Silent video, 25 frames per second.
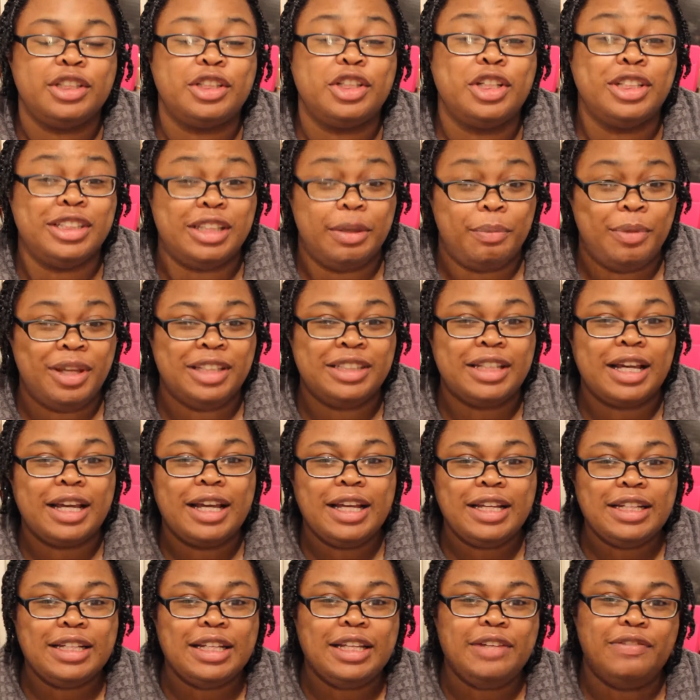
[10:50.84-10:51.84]
because it means I
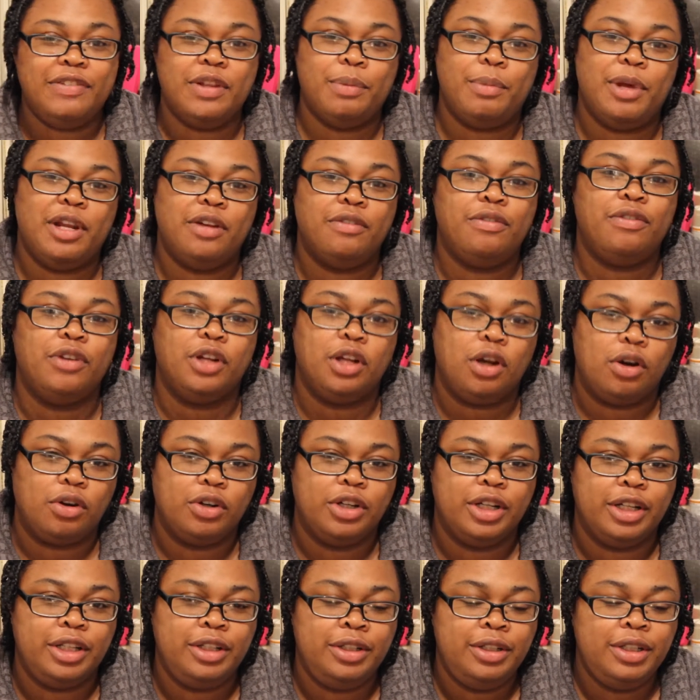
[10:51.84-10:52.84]
can leave them in for
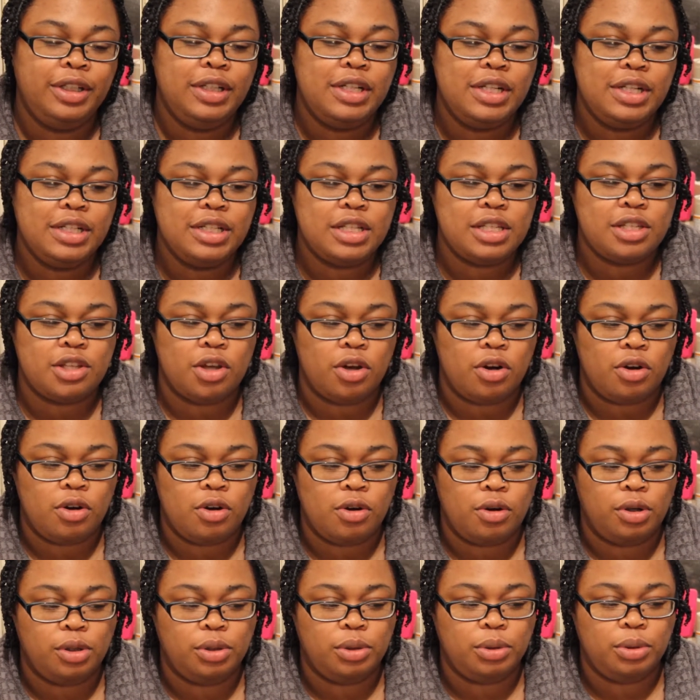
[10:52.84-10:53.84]
longer.
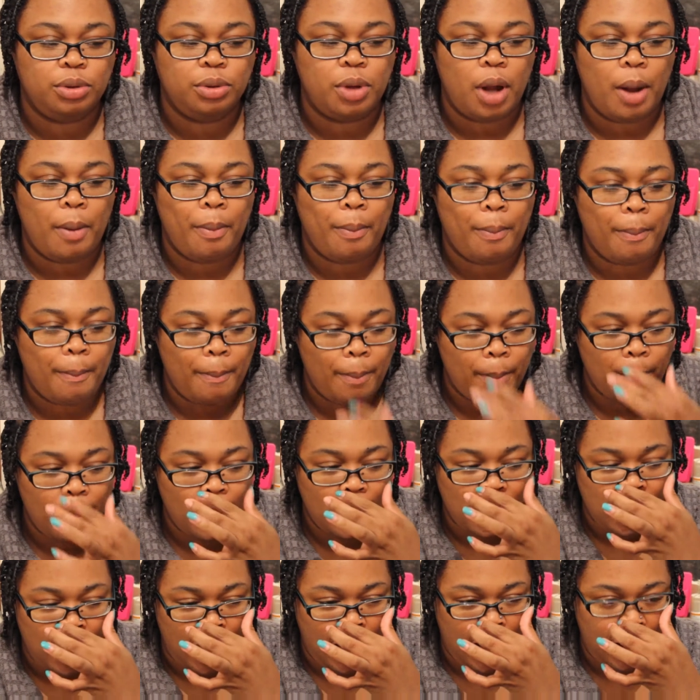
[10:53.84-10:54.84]
So
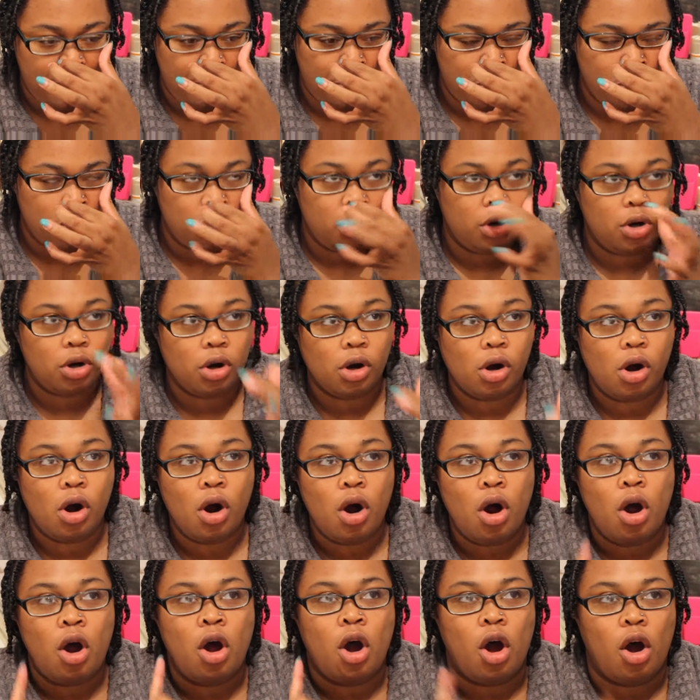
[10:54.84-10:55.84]
I put
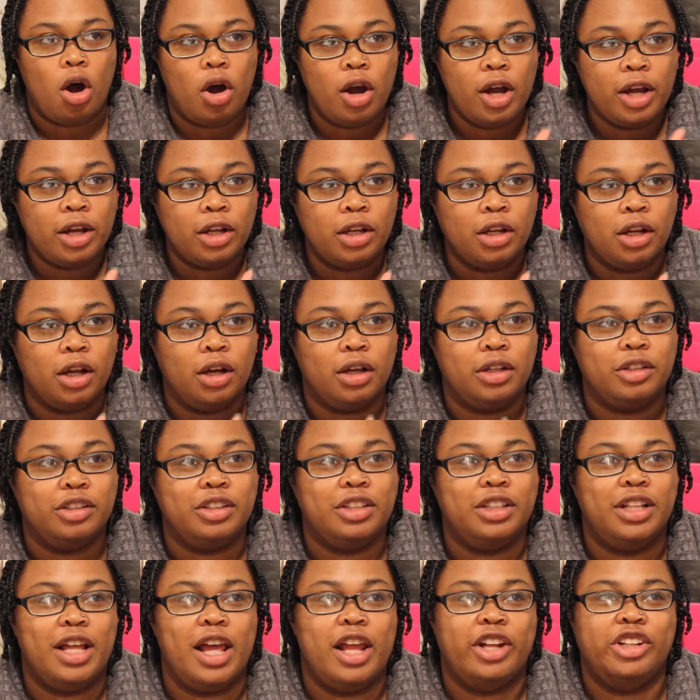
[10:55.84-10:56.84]
oil
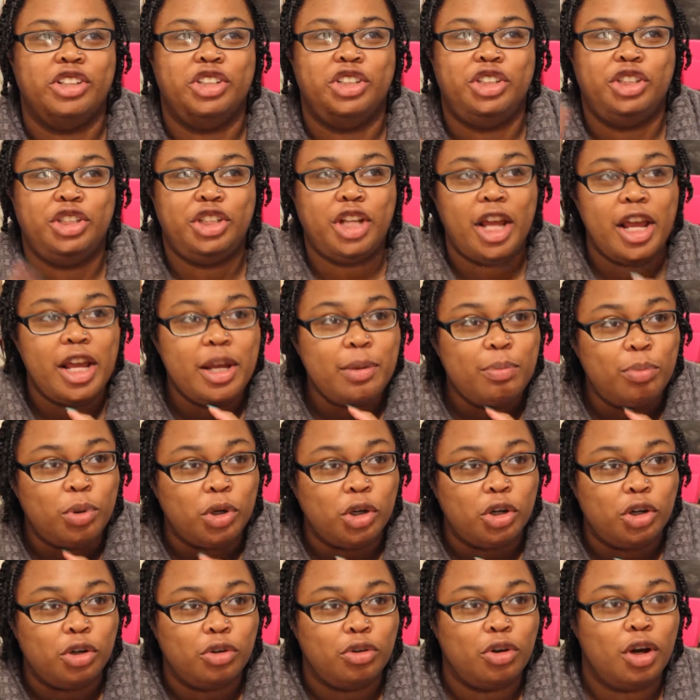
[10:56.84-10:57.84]
on, then shea
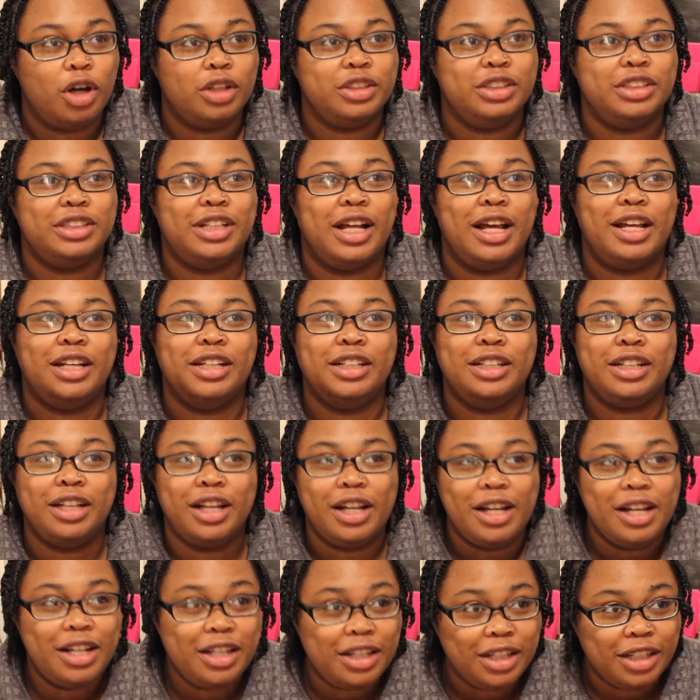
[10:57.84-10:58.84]
butter on, then
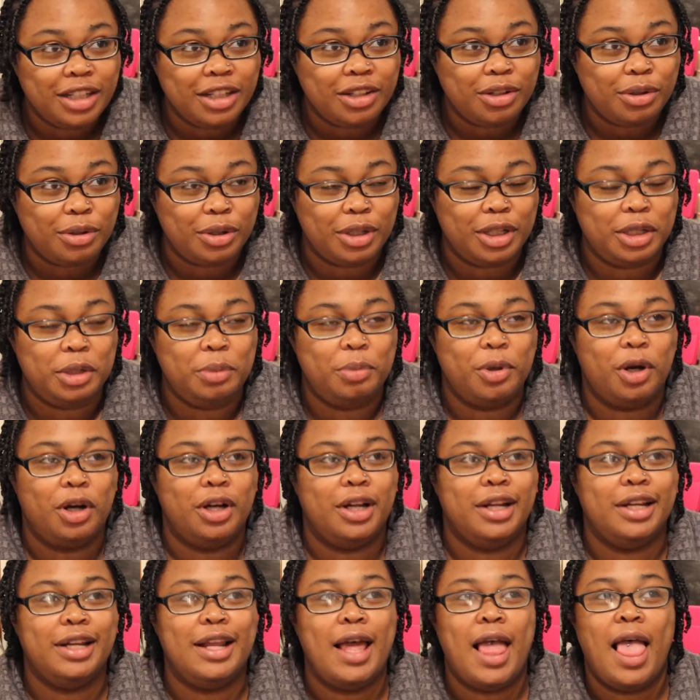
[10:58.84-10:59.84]
curling cream
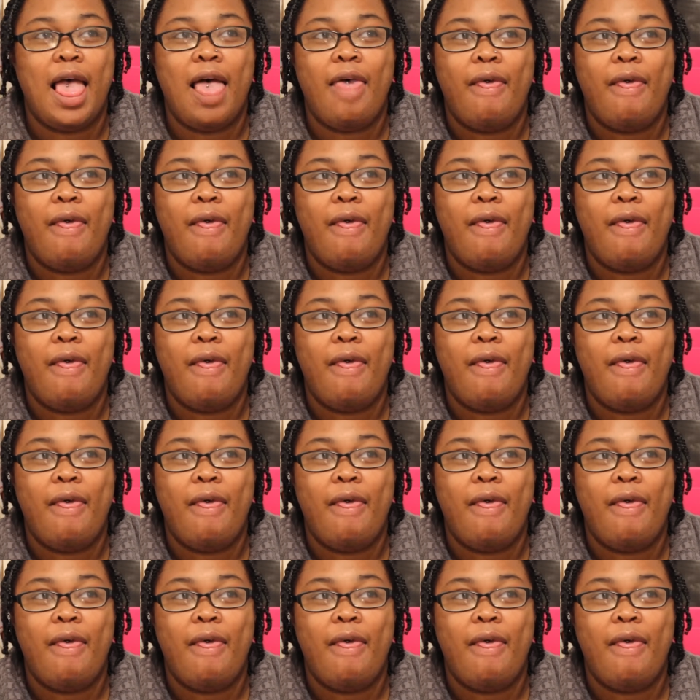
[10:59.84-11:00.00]
on,